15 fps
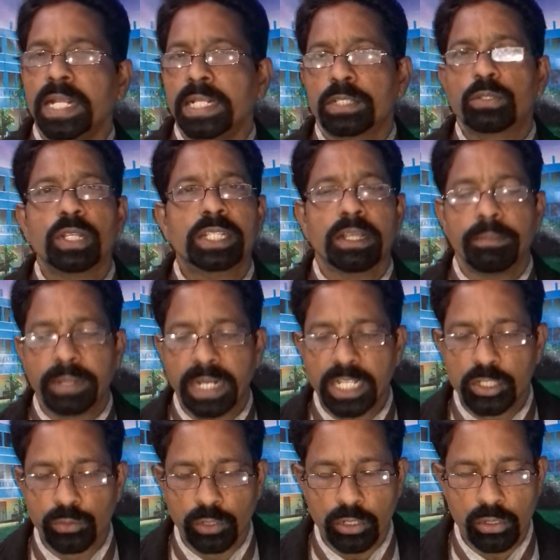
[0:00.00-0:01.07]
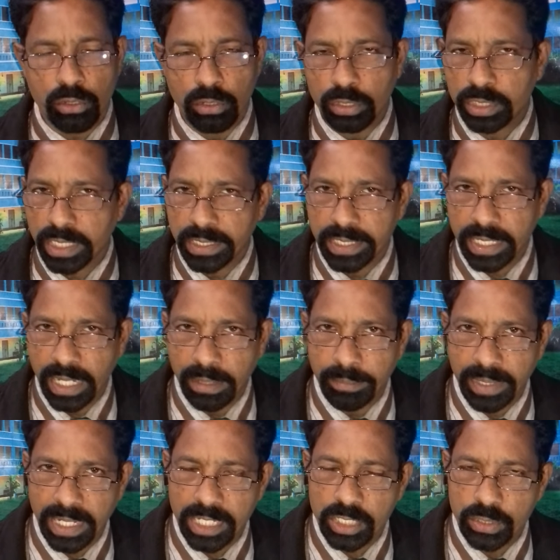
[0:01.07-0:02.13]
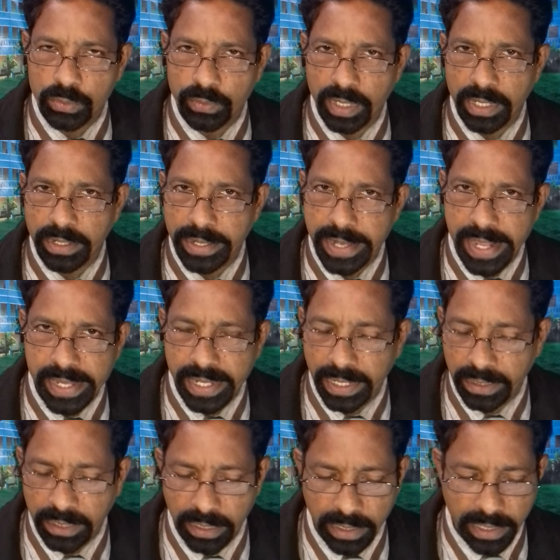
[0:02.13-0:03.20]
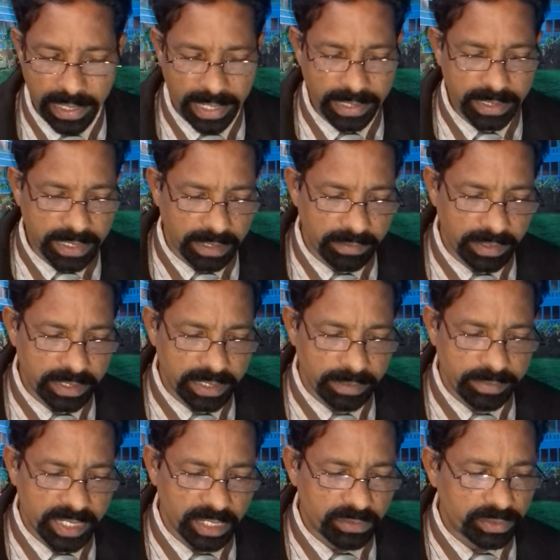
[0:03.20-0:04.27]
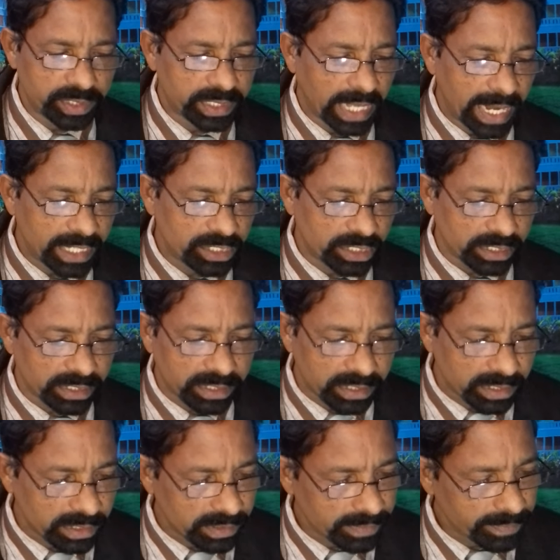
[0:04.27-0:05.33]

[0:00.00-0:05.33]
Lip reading: Swetambaras wore clothes and Digambaras were naked and covered themselves with ashes.